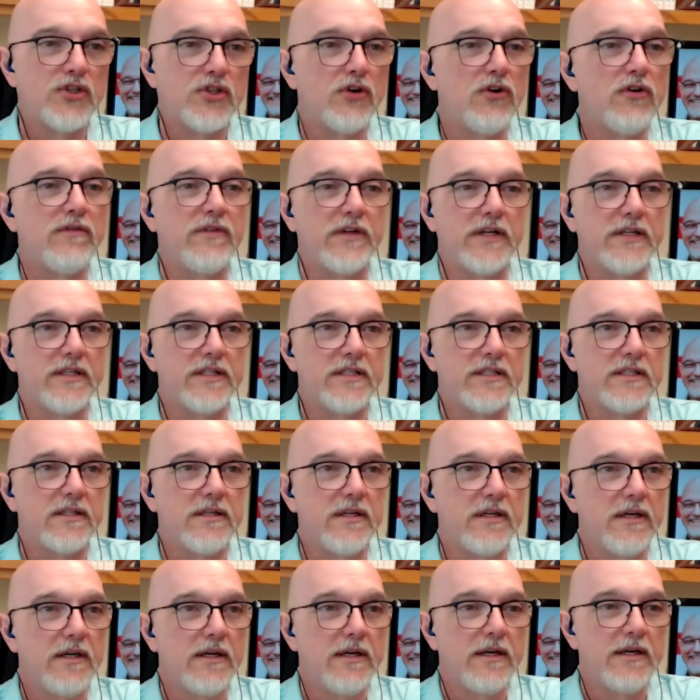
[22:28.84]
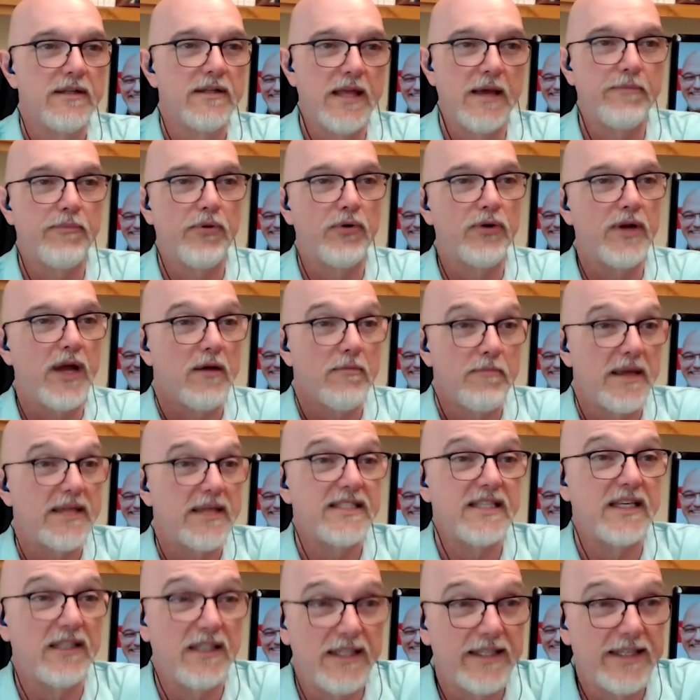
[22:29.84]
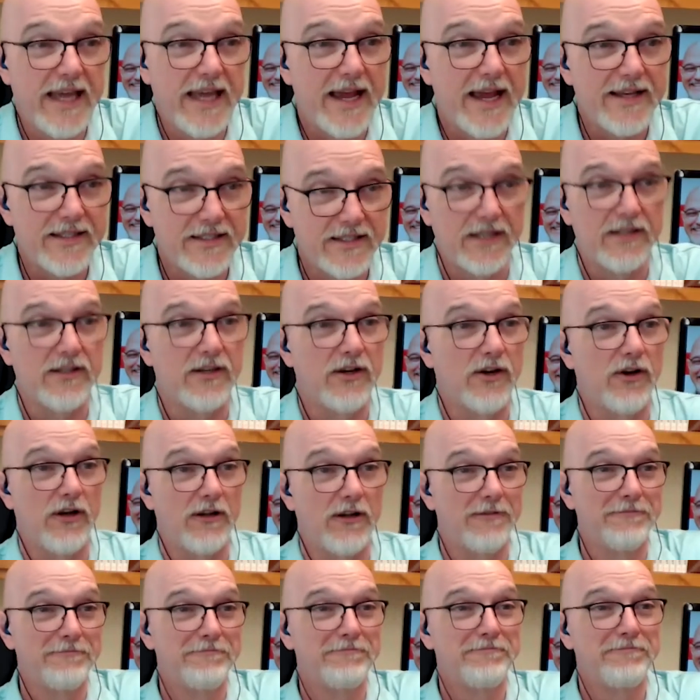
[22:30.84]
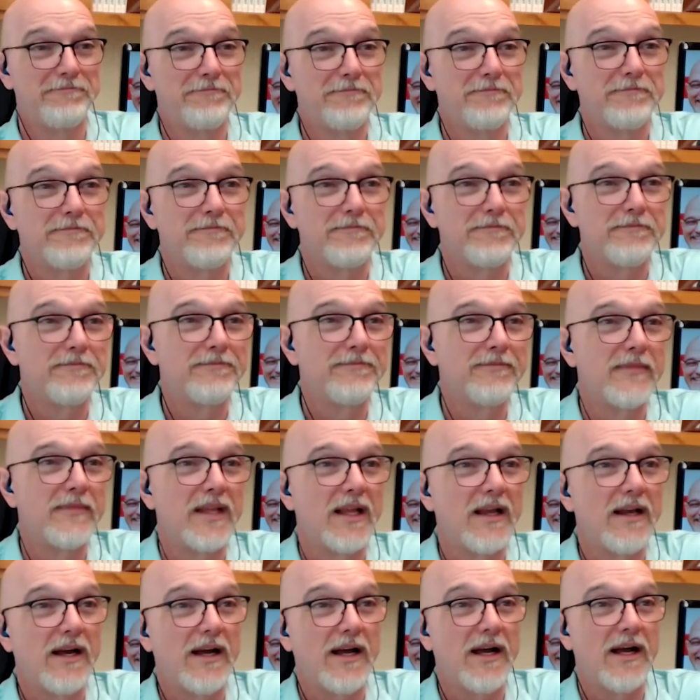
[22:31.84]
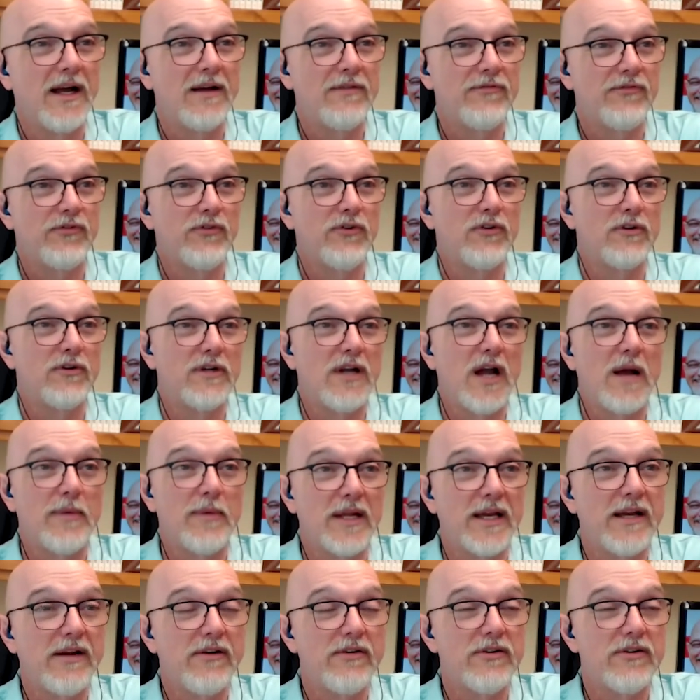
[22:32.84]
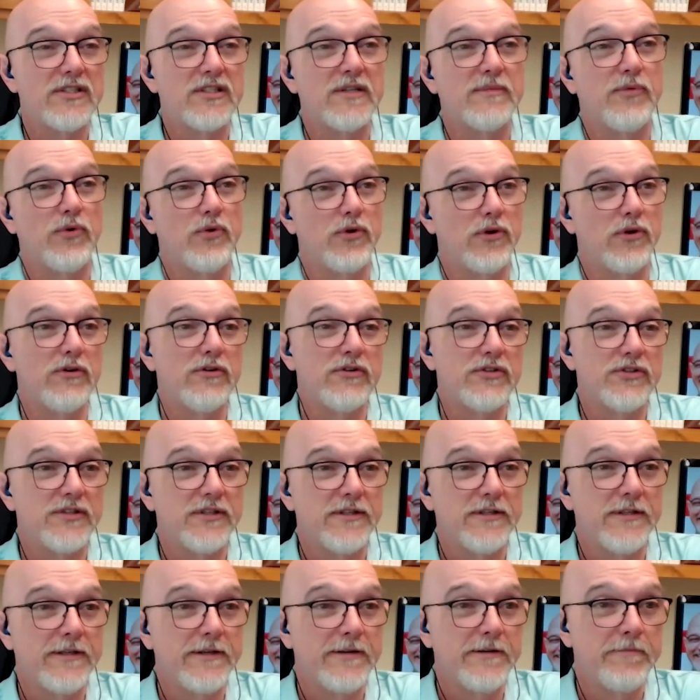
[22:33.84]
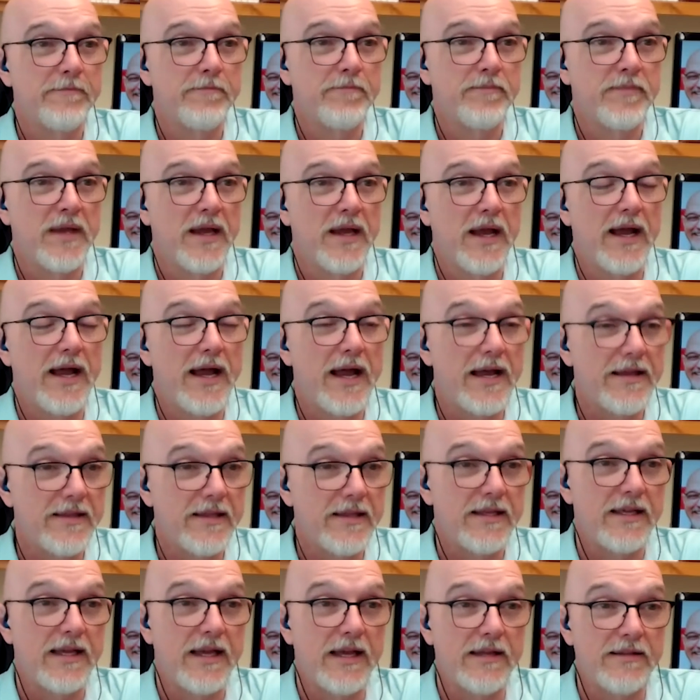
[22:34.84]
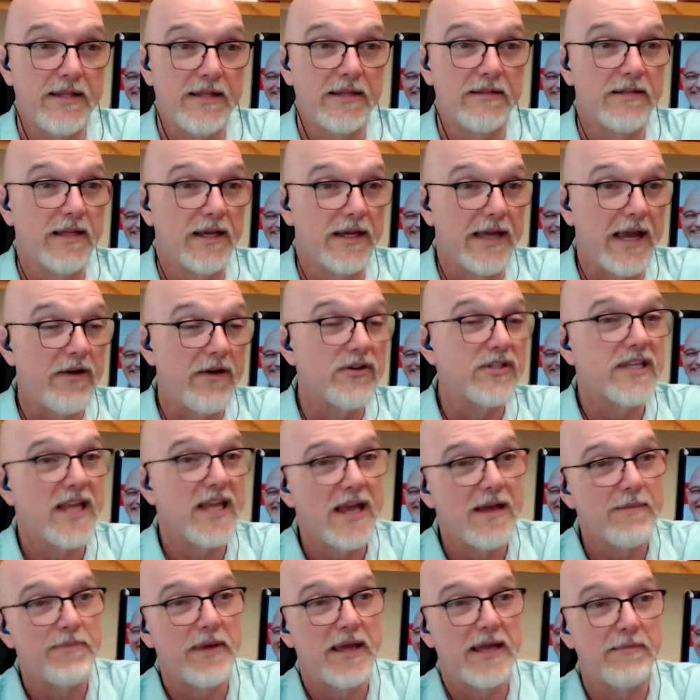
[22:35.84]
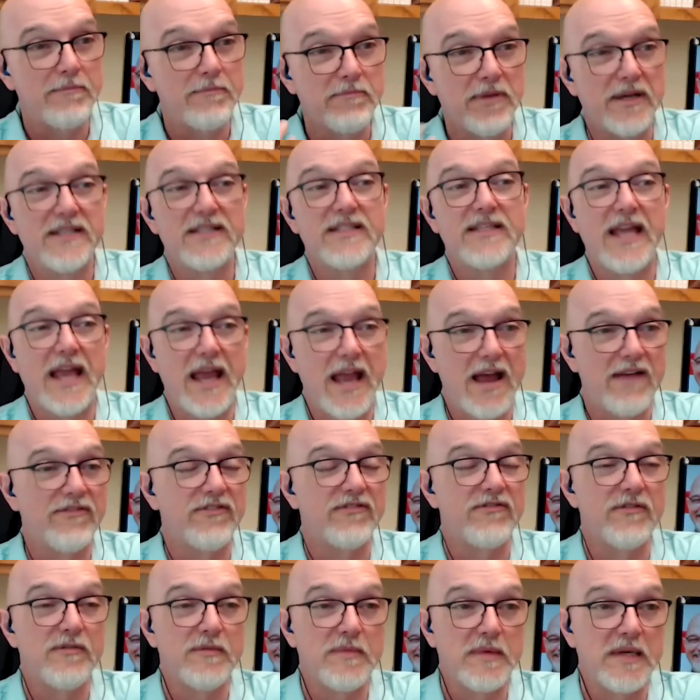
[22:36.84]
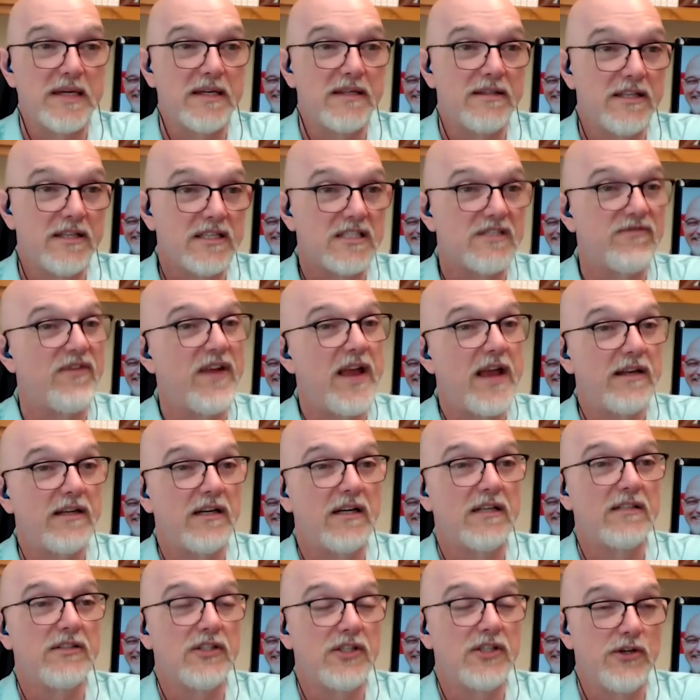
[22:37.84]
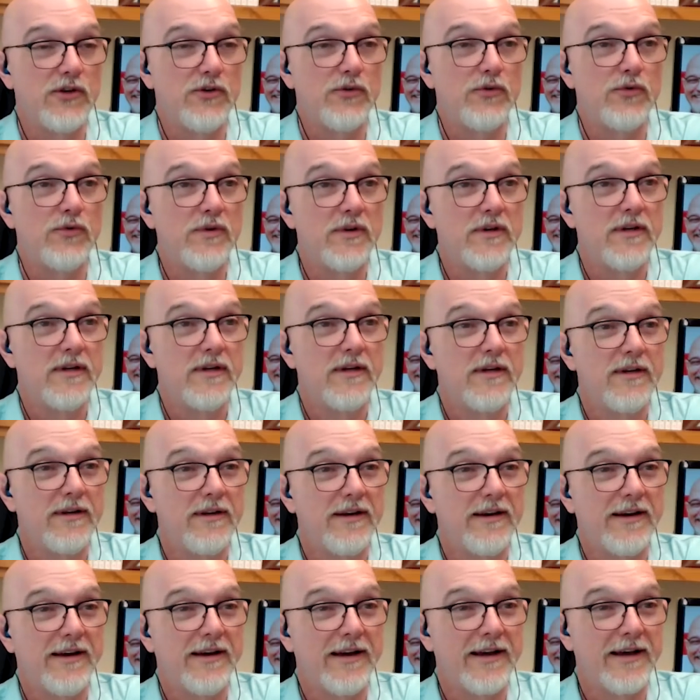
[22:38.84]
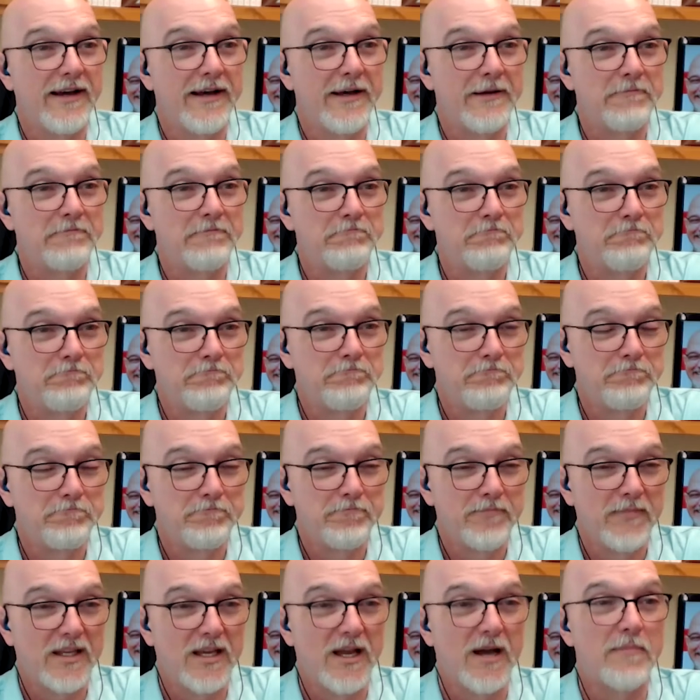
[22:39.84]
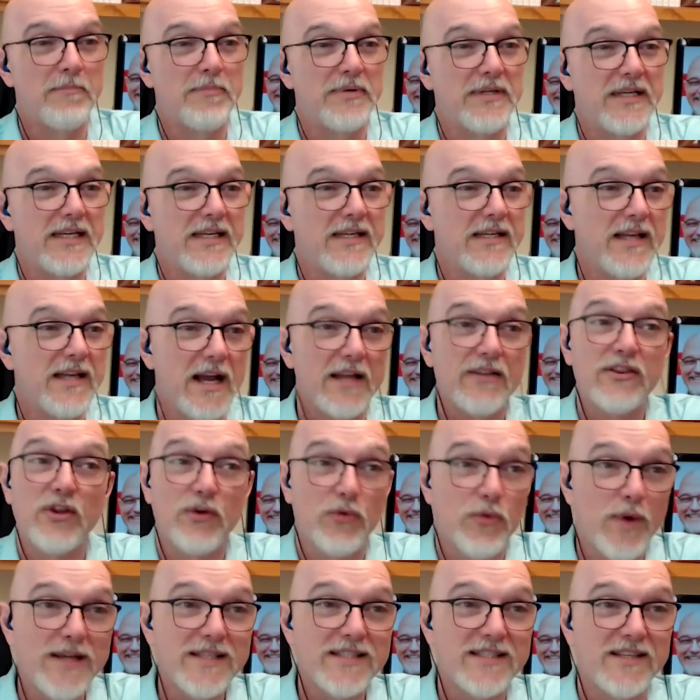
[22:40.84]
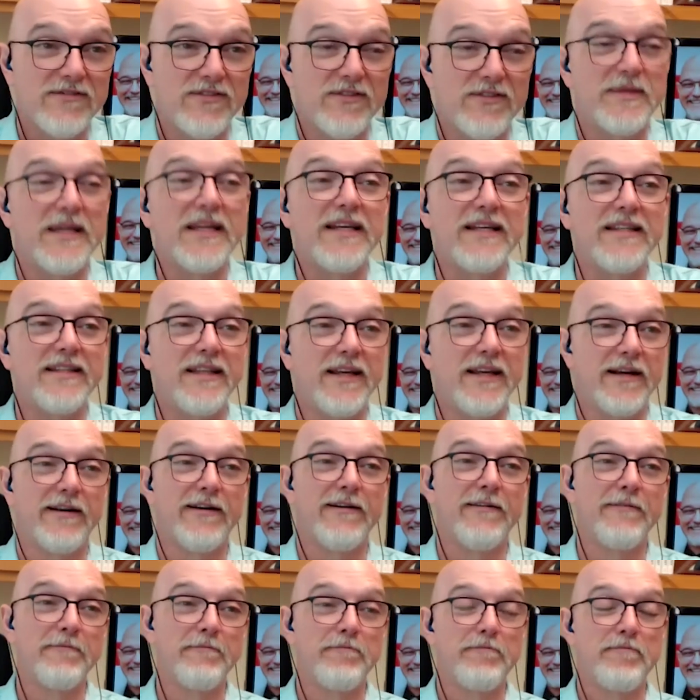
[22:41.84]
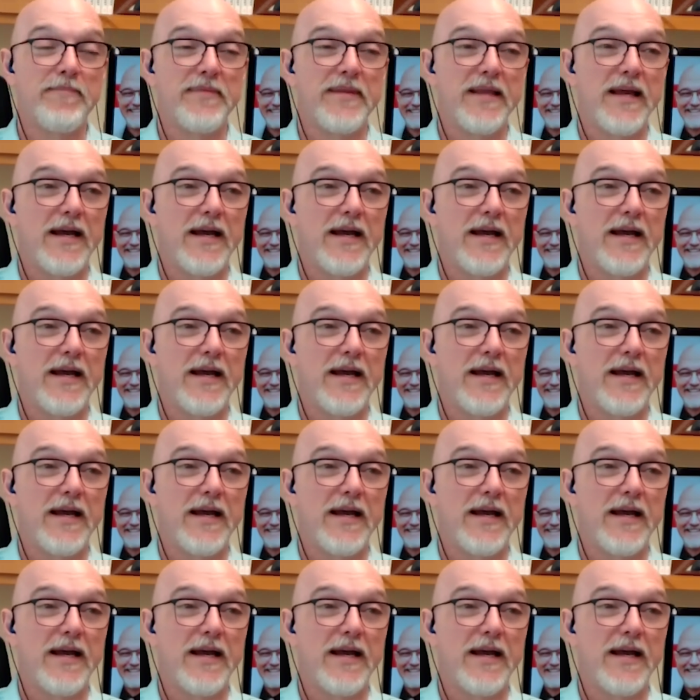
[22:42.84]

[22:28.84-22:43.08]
service that put out basically a casting call for Kamala Harris supporters. The Harris campaign bust half of them in. This Fan on Q company got the rest of them in there.